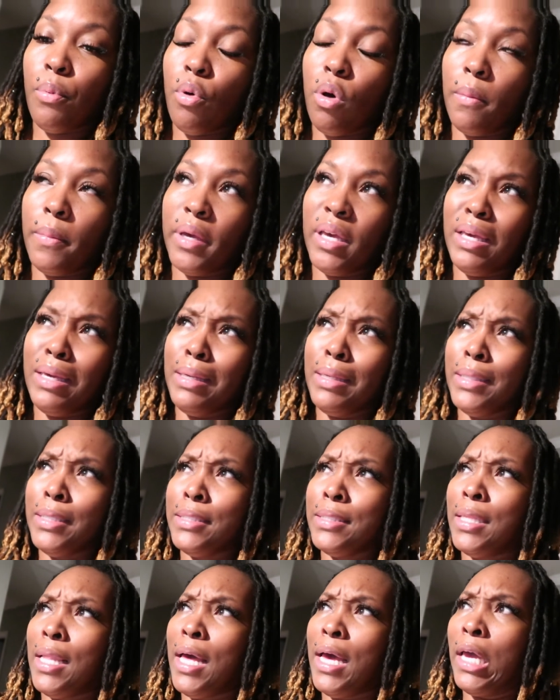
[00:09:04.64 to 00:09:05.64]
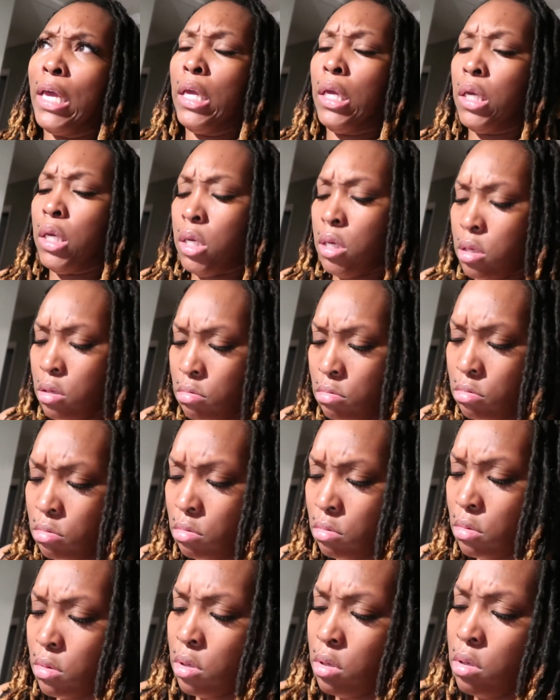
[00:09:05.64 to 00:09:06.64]
appointment is like,
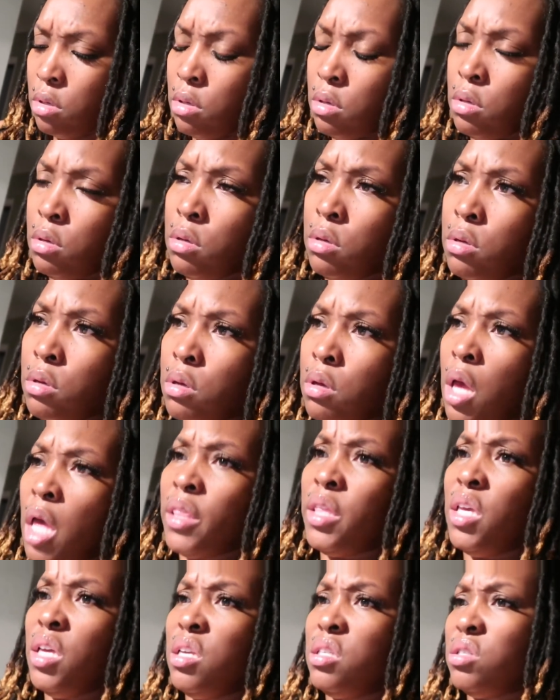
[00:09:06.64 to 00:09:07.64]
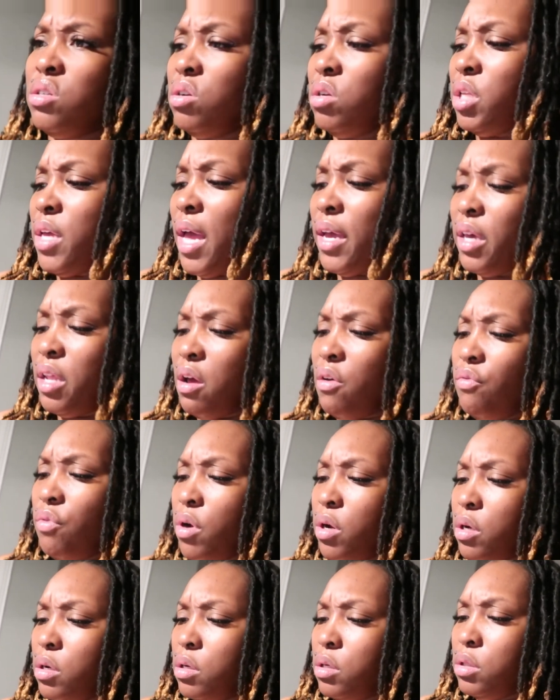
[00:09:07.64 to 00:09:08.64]
I think it's early. I get off
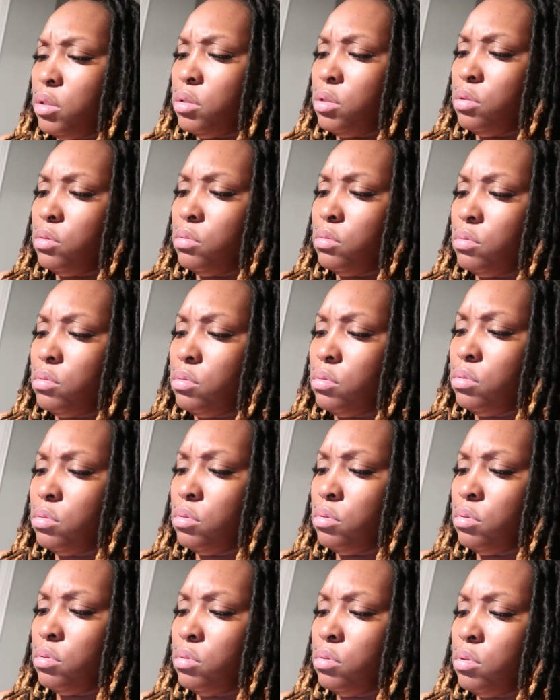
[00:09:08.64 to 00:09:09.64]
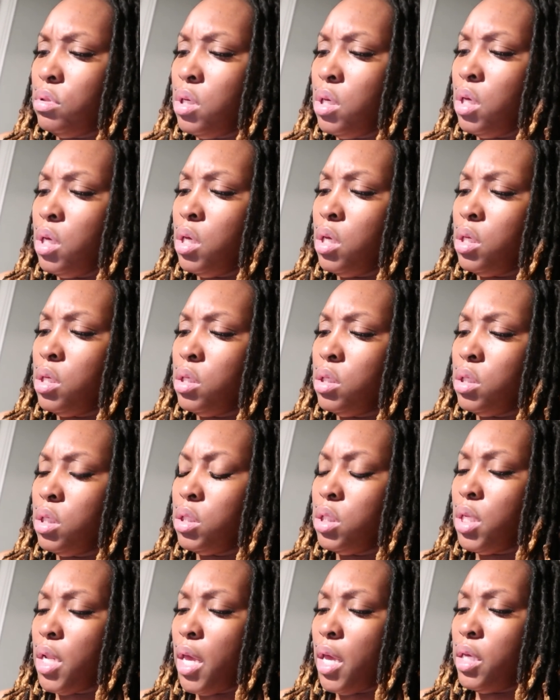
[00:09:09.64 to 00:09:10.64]
work early too.
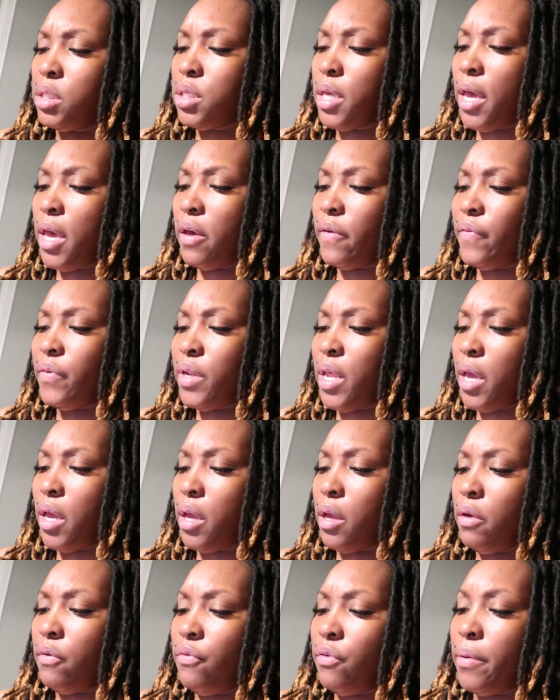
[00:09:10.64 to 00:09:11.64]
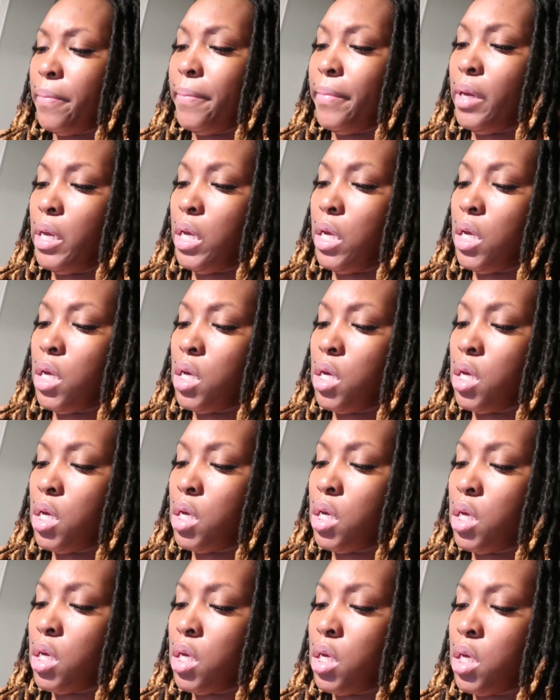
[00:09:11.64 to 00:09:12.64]
So today is a half a day for me.
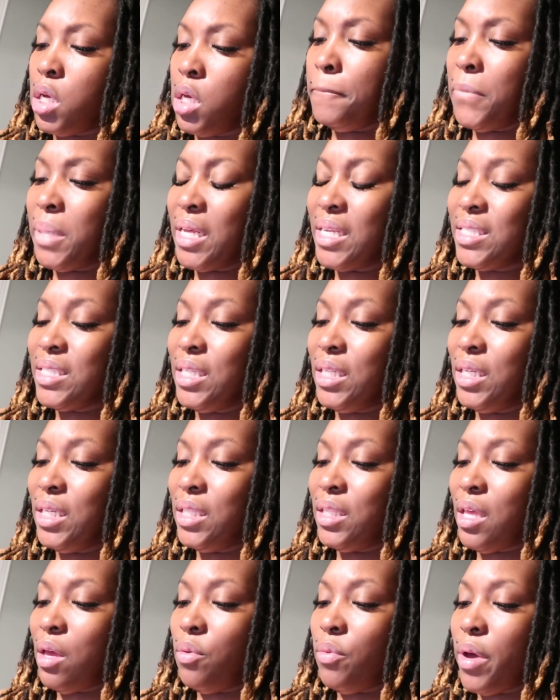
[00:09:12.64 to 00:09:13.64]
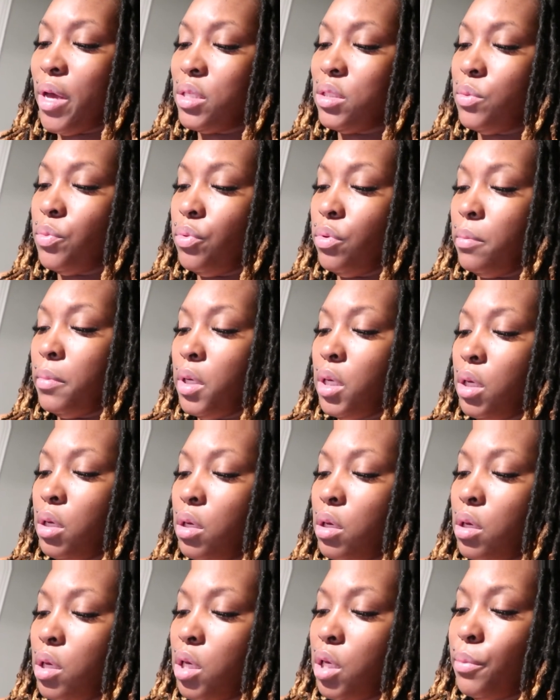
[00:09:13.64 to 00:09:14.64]
But I slid that wax appointment
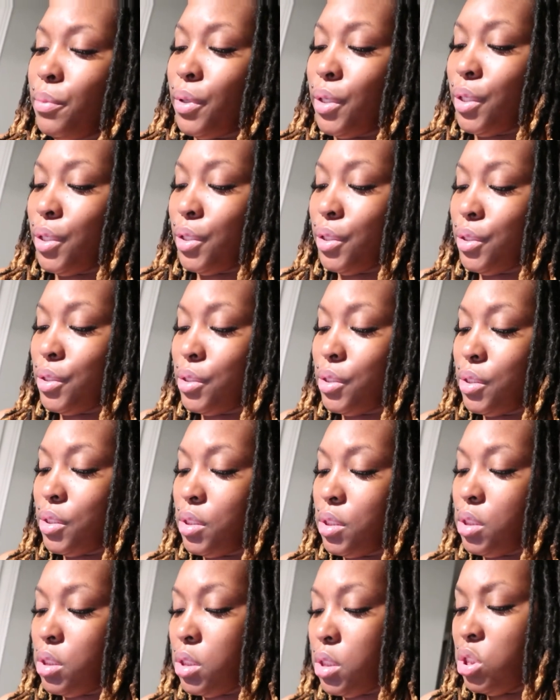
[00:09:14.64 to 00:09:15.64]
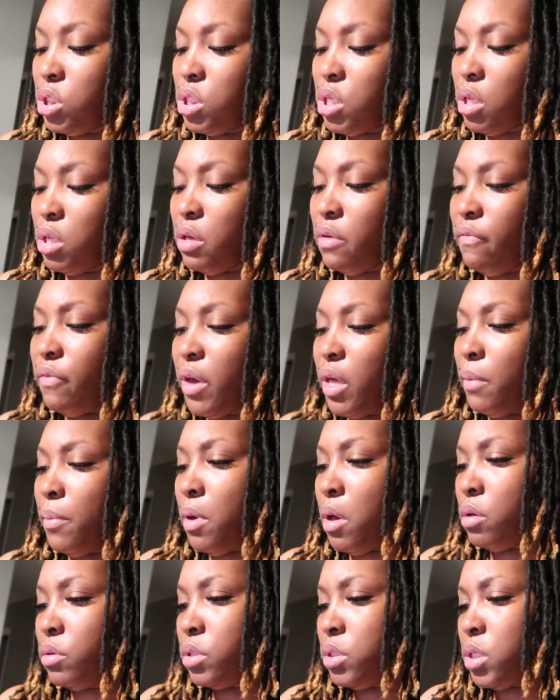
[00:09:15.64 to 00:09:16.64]
in because she's only
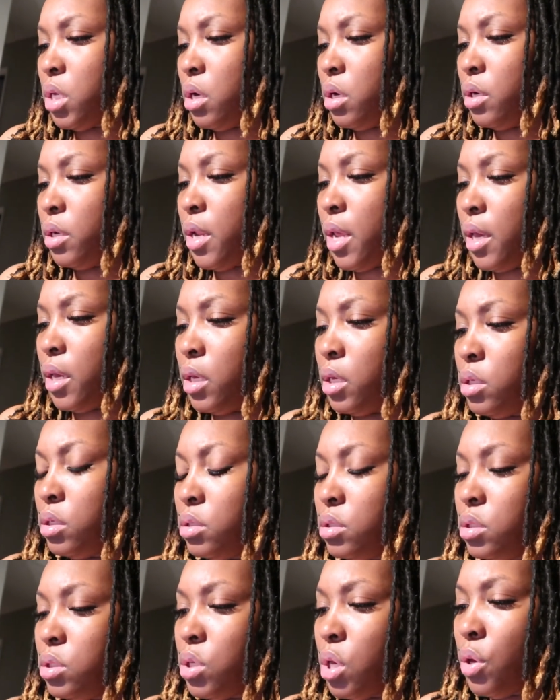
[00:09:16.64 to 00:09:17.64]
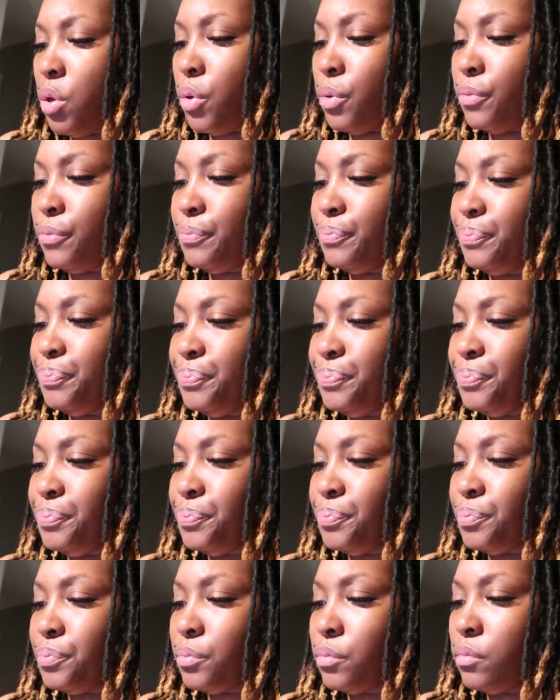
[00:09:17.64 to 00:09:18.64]
available on certain days. So
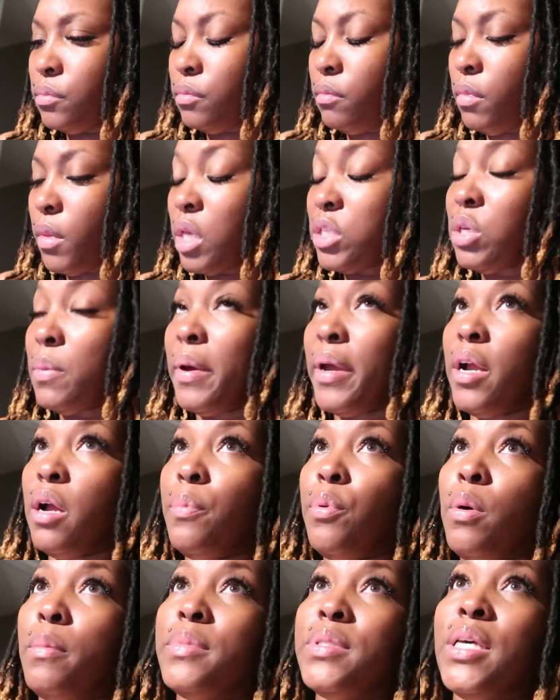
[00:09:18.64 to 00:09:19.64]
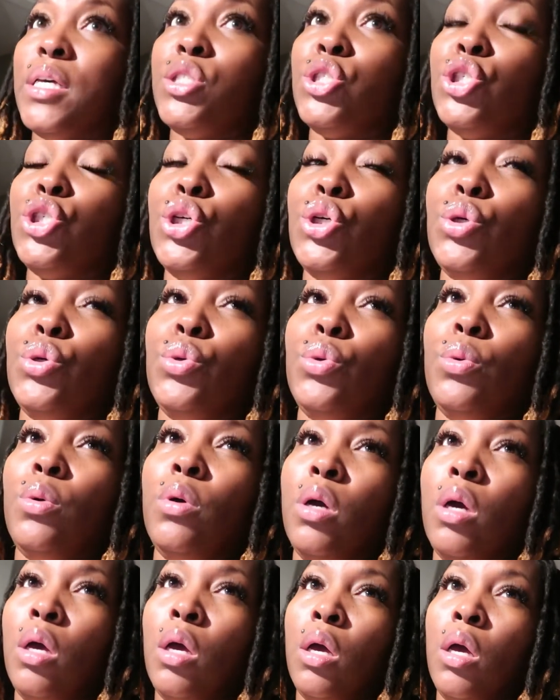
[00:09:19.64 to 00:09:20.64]
my hair appointment's at
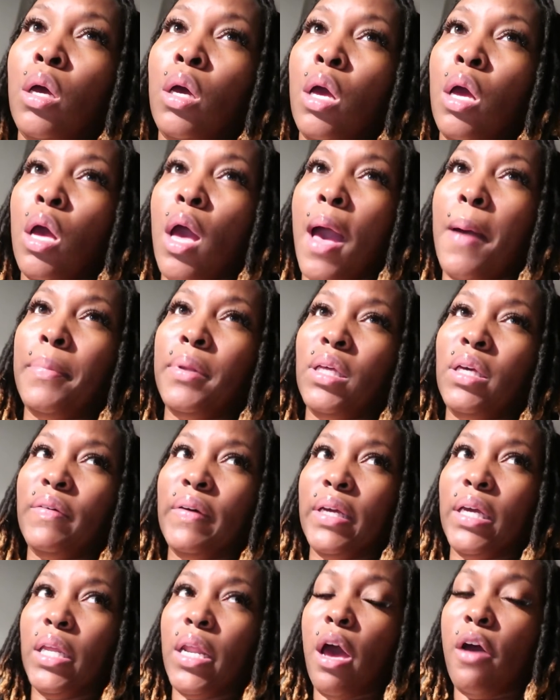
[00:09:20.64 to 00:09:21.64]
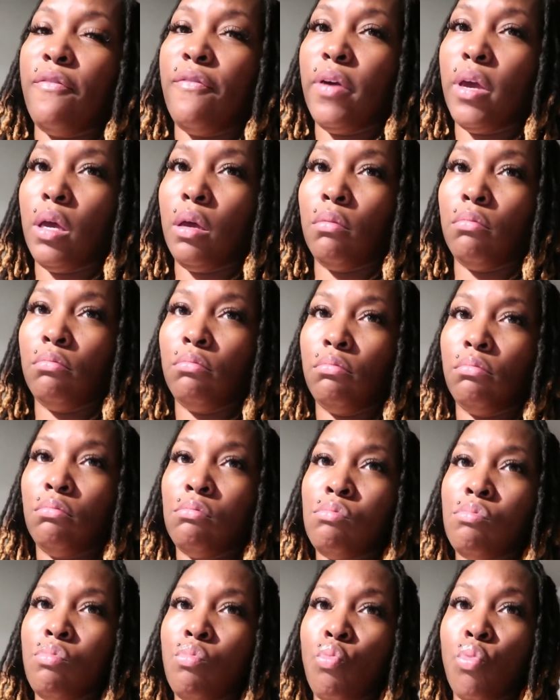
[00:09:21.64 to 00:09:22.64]
2. I believe I get off at
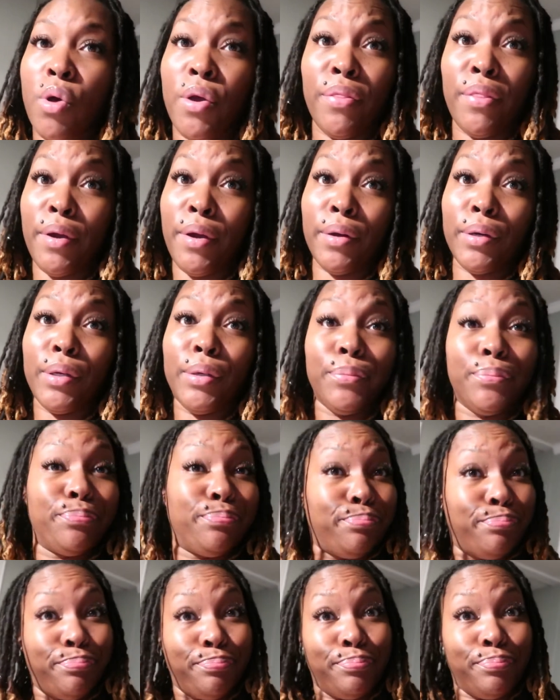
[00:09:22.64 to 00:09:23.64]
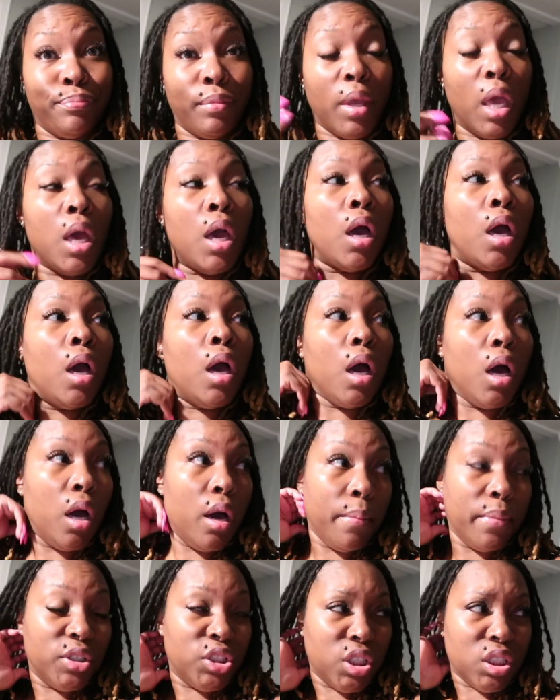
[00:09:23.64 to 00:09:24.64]
1:30.
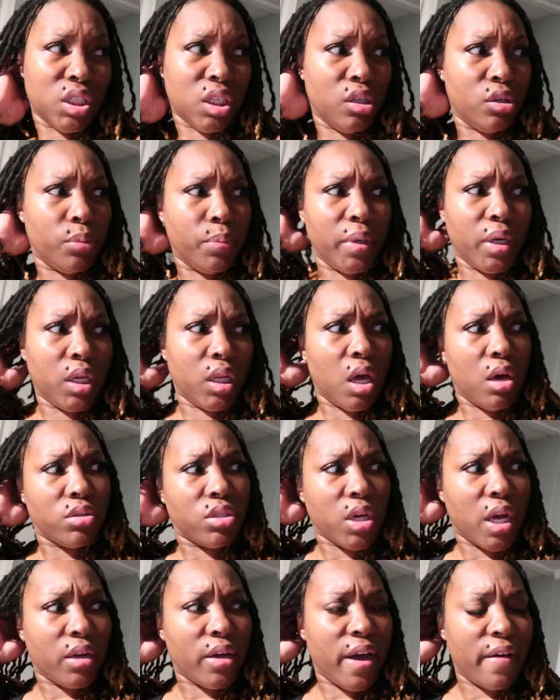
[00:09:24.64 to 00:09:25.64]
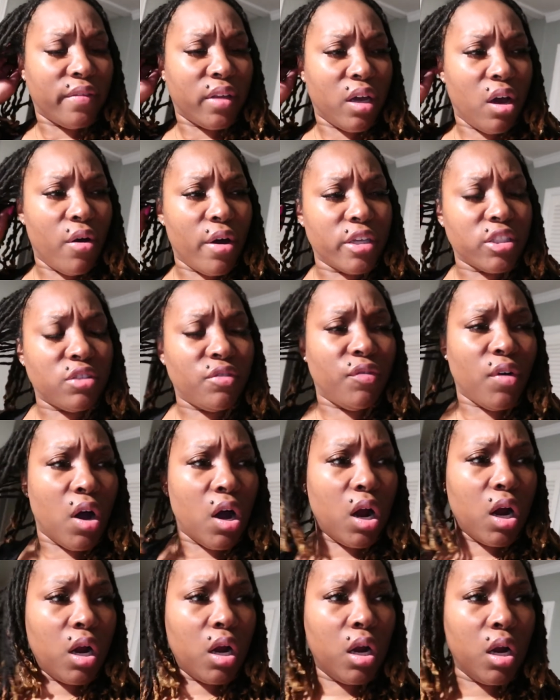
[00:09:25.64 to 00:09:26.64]
And she's a little bit closer. I don't have to go as
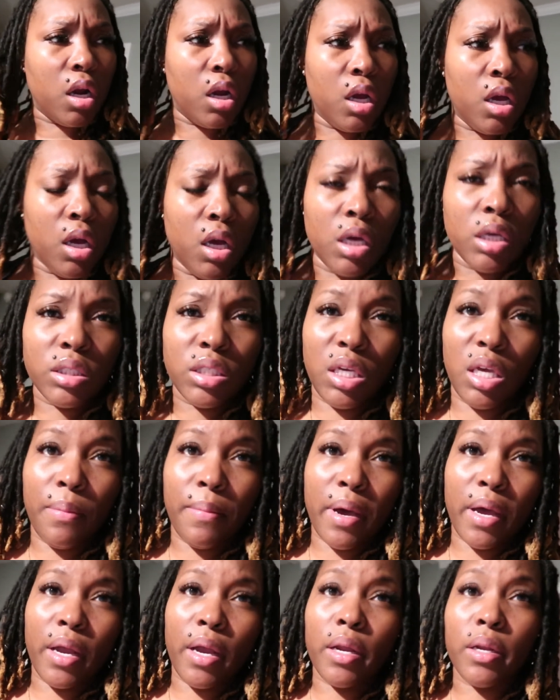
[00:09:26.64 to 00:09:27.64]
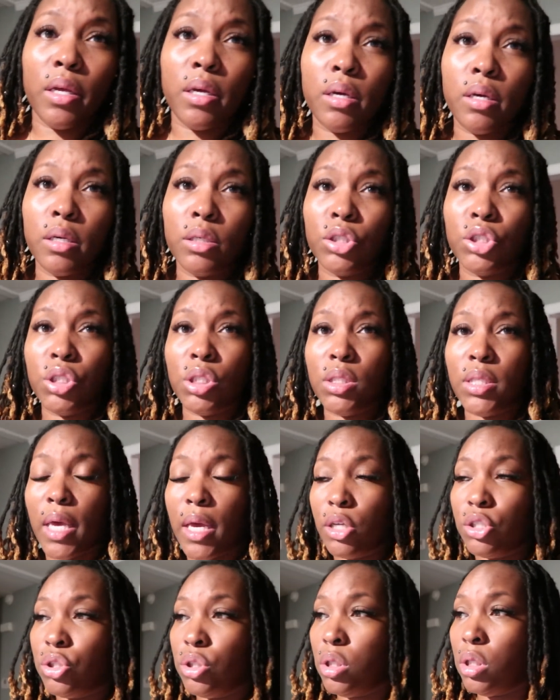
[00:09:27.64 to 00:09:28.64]
far to get my hair done. She's
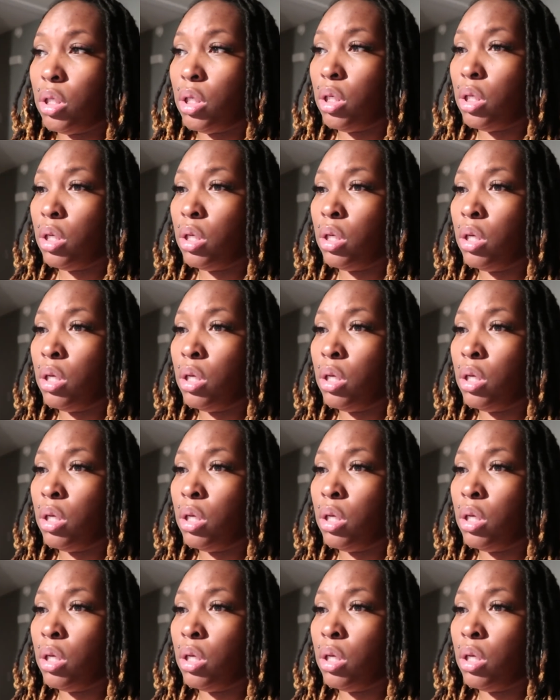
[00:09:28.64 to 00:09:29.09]
actually